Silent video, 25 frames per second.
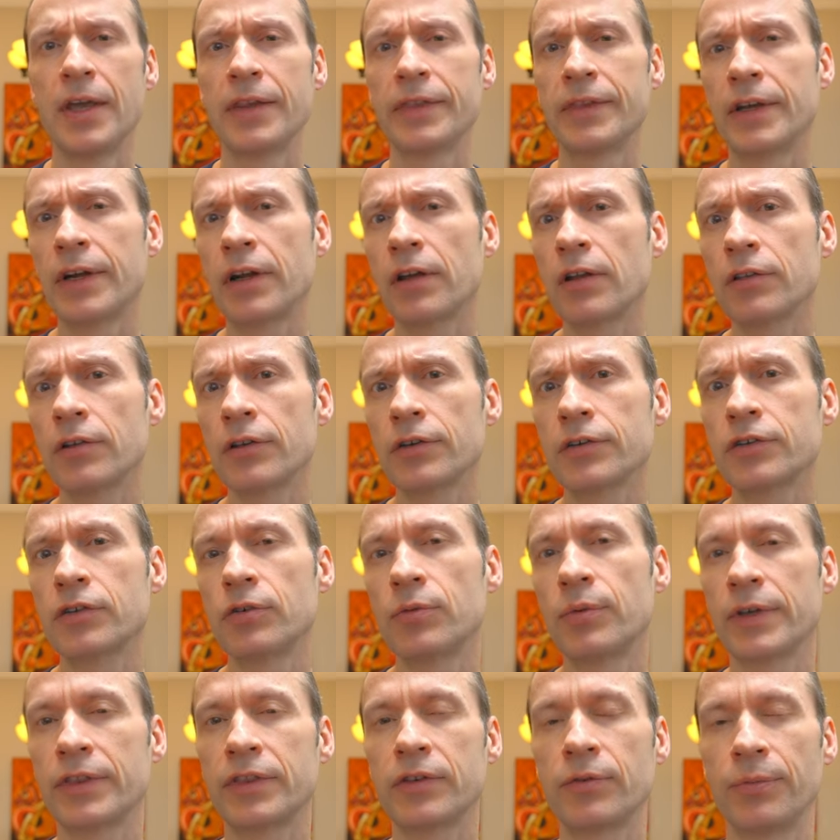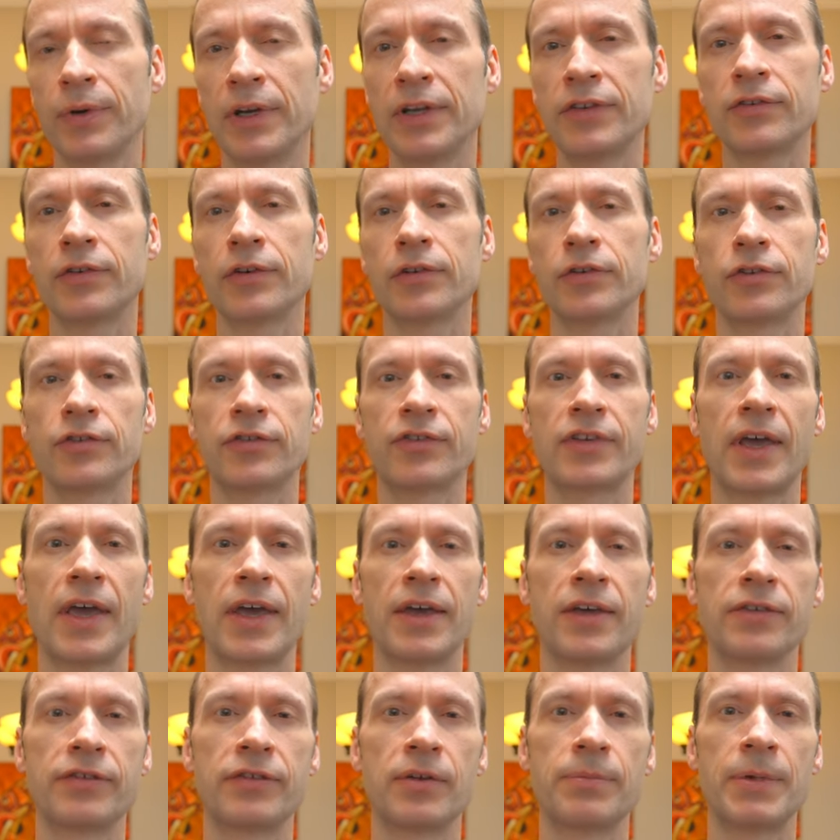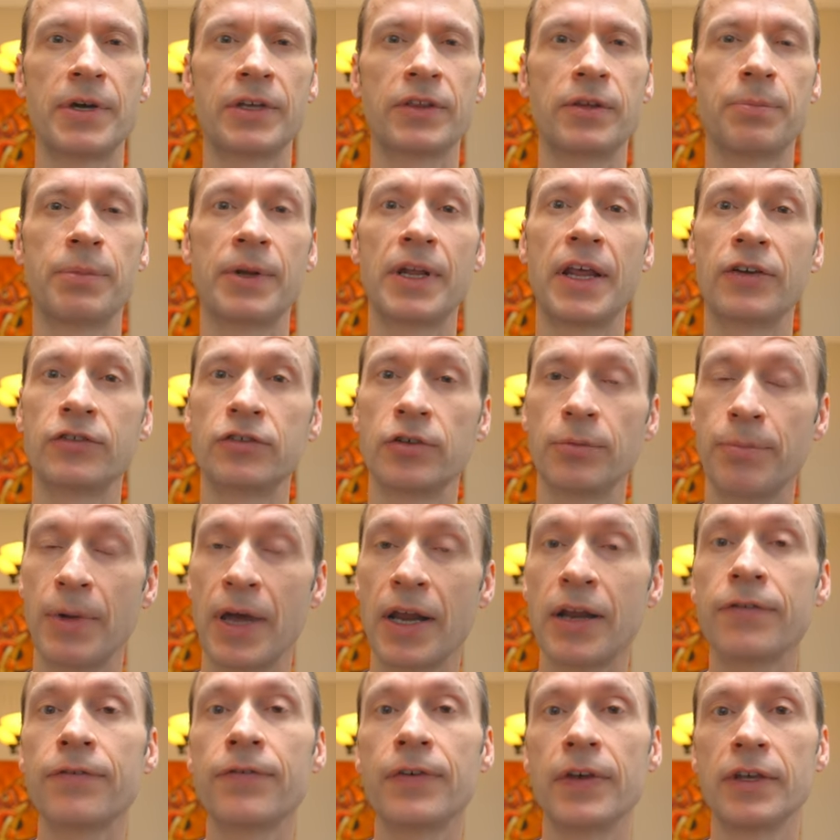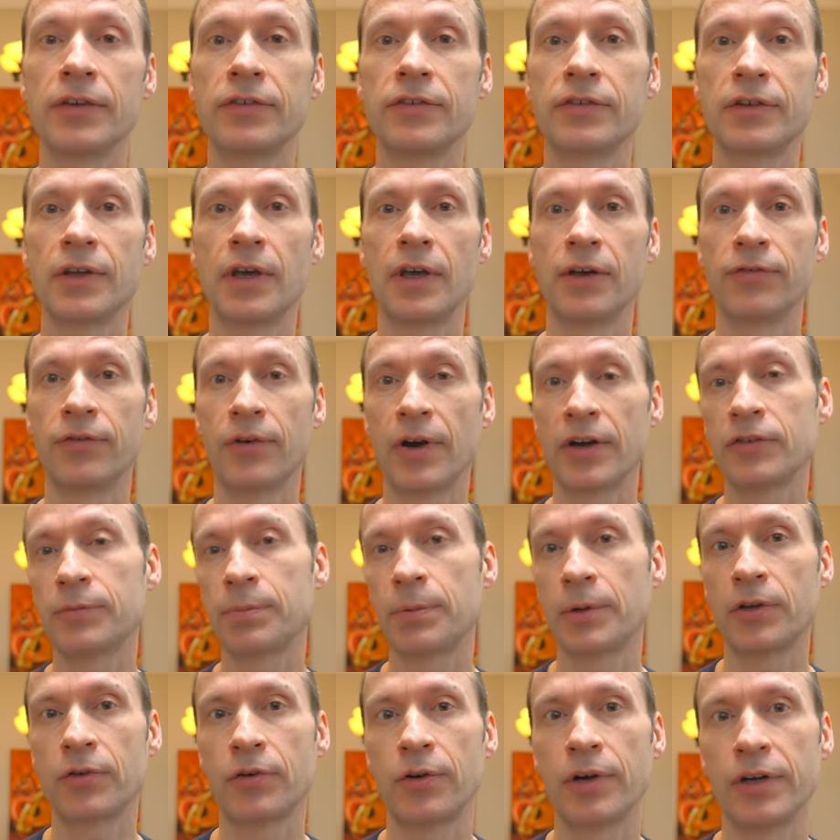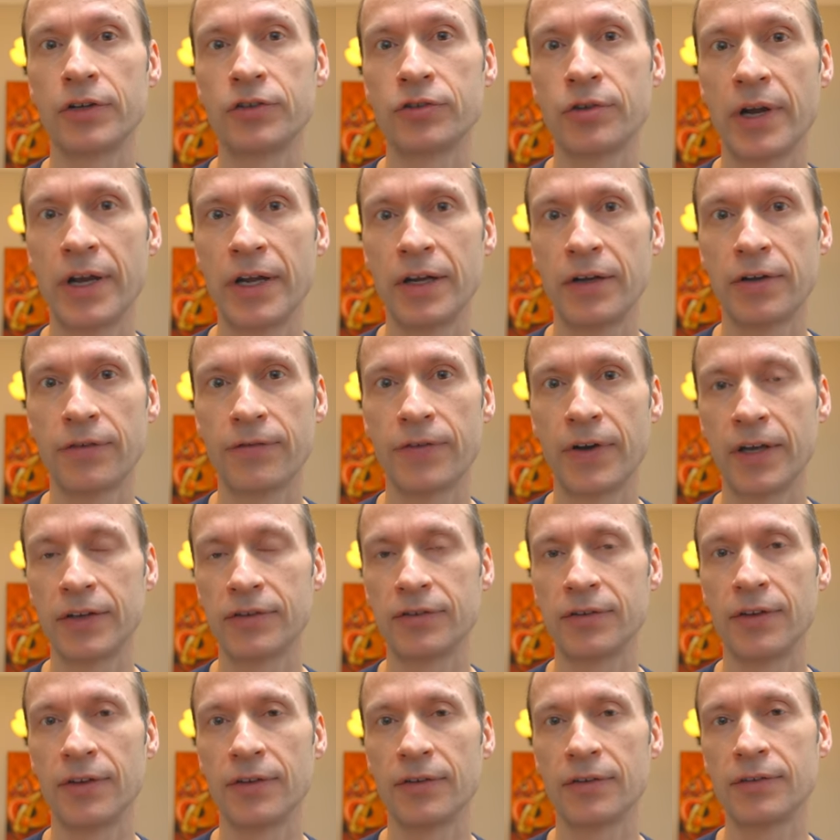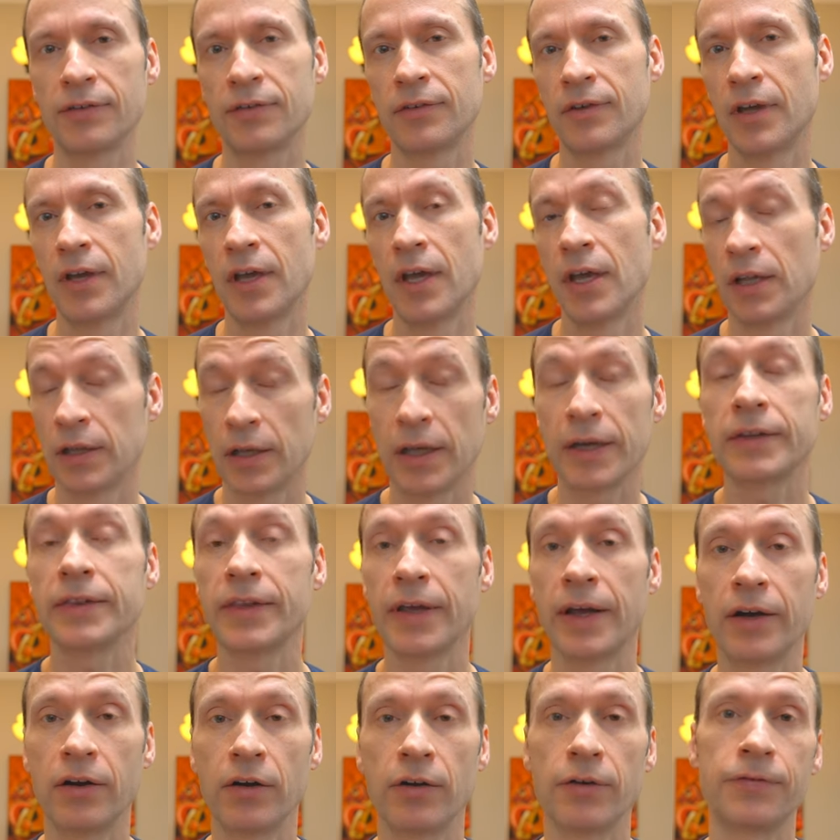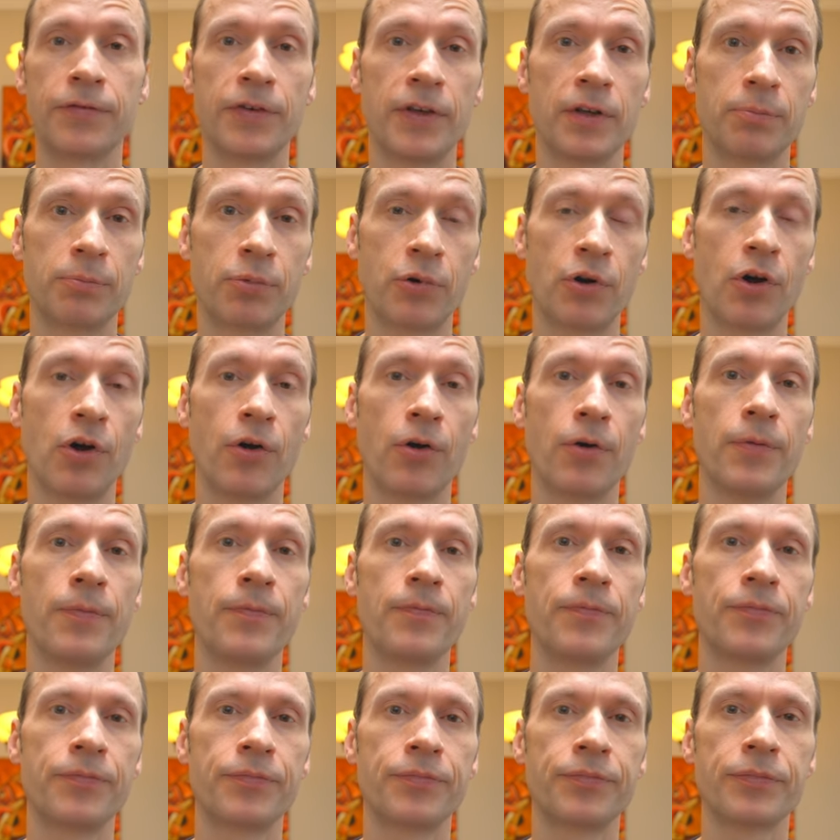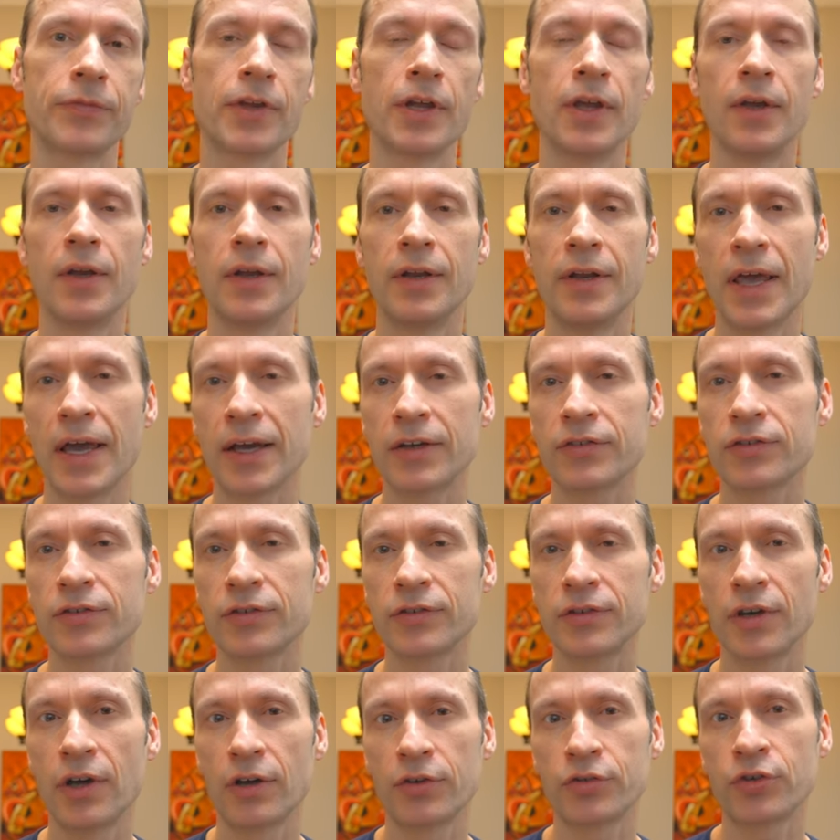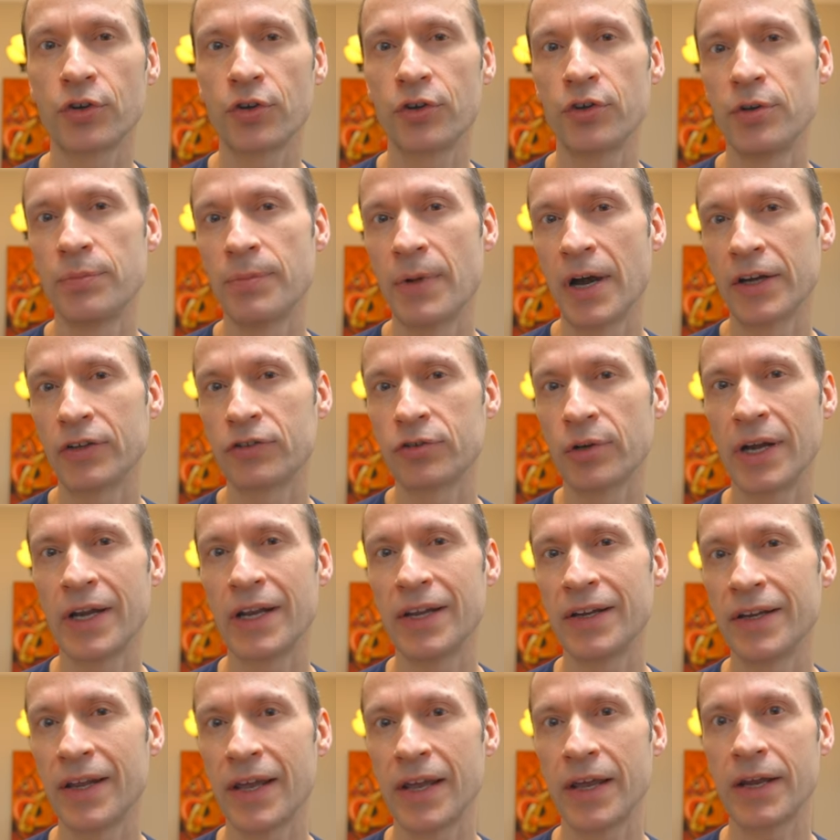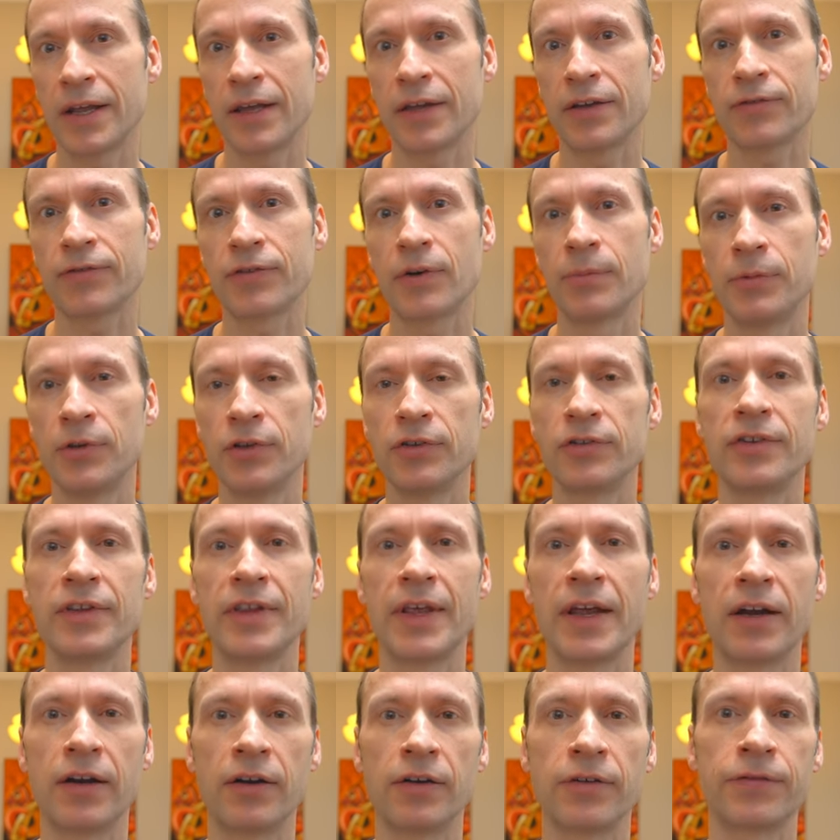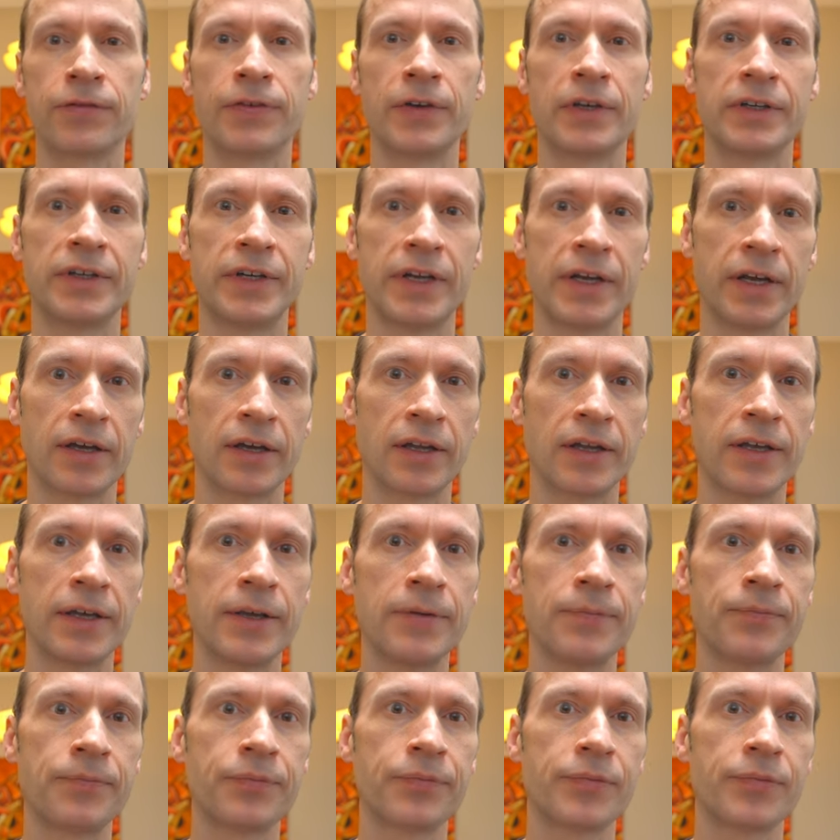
Then I'll look to what the research says about the potential benefits of respiratory training devices like the Airofit PRO. Next, I'll show you my training data from using the Airofit daily,